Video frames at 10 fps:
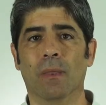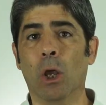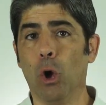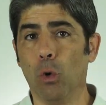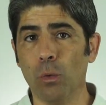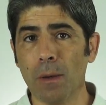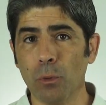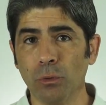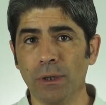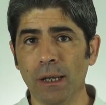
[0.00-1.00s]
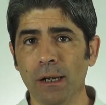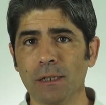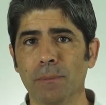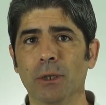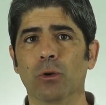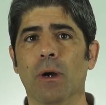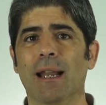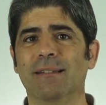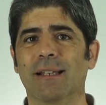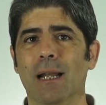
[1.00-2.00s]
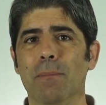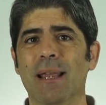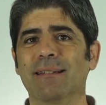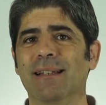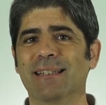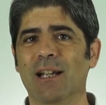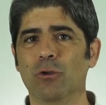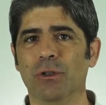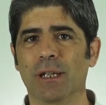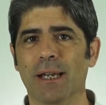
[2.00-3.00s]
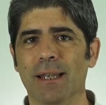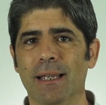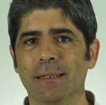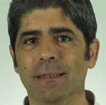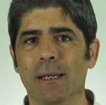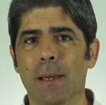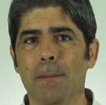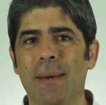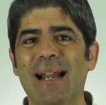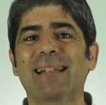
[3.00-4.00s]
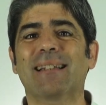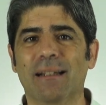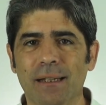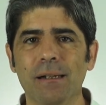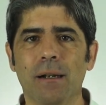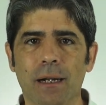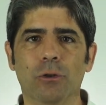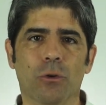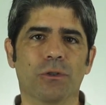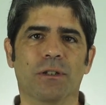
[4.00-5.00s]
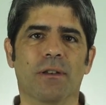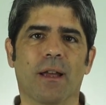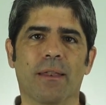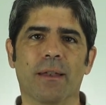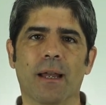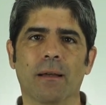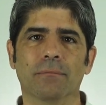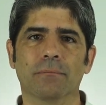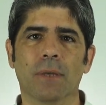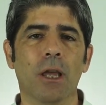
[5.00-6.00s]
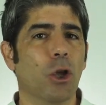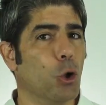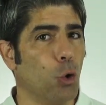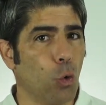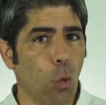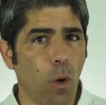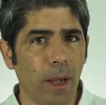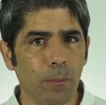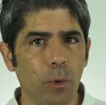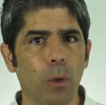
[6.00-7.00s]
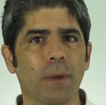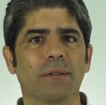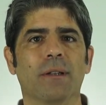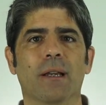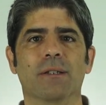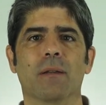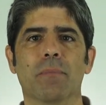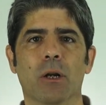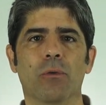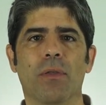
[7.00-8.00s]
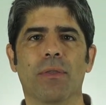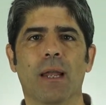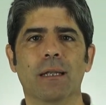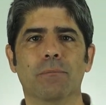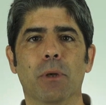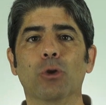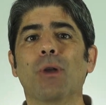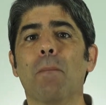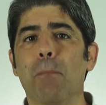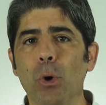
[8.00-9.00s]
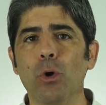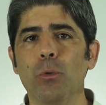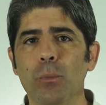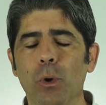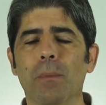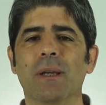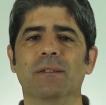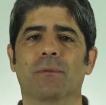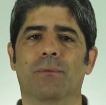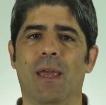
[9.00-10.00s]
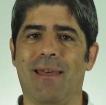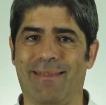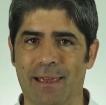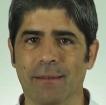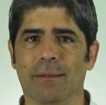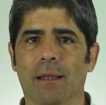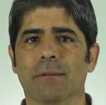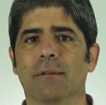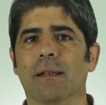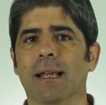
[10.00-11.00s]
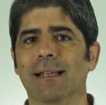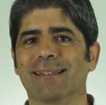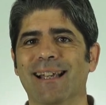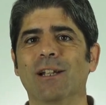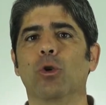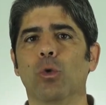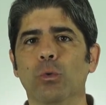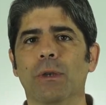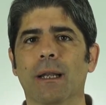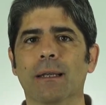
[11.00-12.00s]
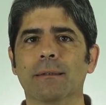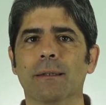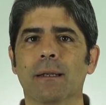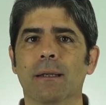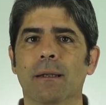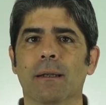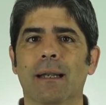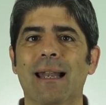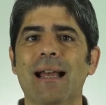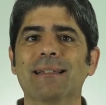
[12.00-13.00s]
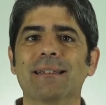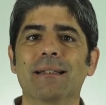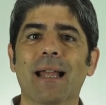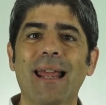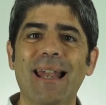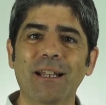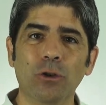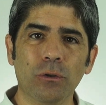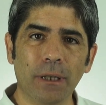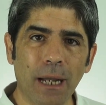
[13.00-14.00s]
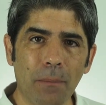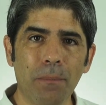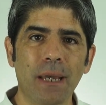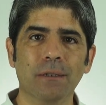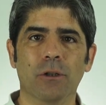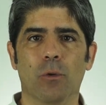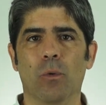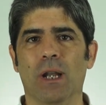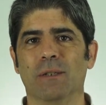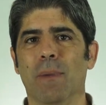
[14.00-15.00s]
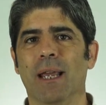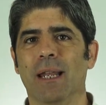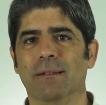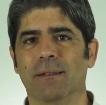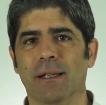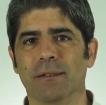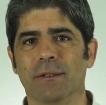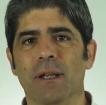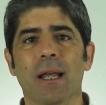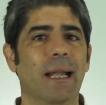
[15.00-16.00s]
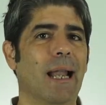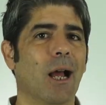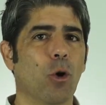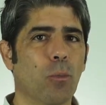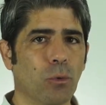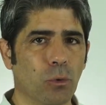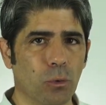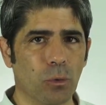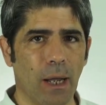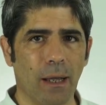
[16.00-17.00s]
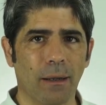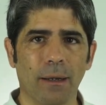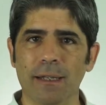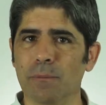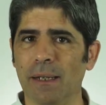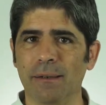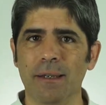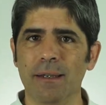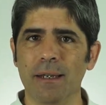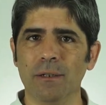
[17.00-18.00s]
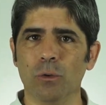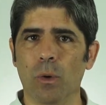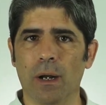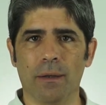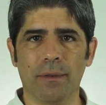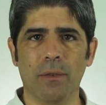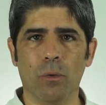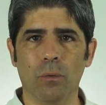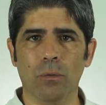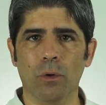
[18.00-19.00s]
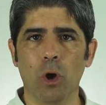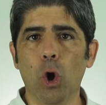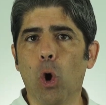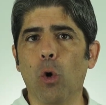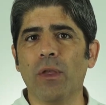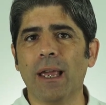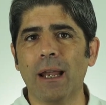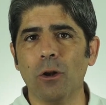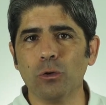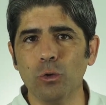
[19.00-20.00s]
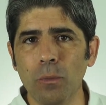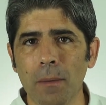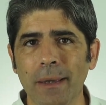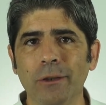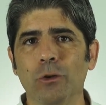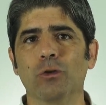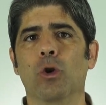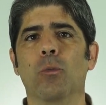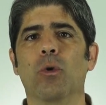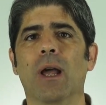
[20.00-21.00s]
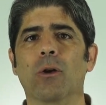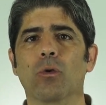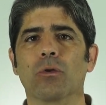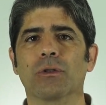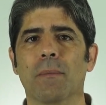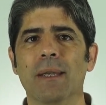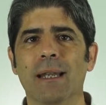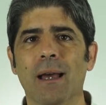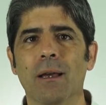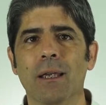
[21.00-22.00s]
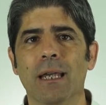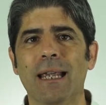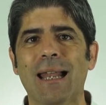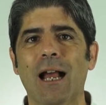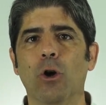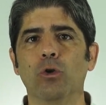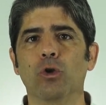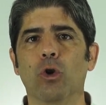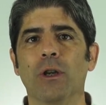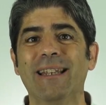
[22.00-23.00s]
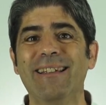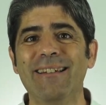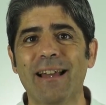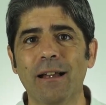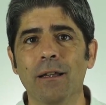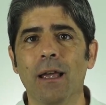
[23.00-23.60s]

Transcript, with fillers: about therapies that are not recommended for osteoarthritis of the hip. There is no evidence that they are harmful, but there is no good evidence that electrotherapy such as TENS machines, acupuncture, insoles, or footwear are helpful or that supplements such as glucosamine and chondroitin relieve osteoarthritis pain.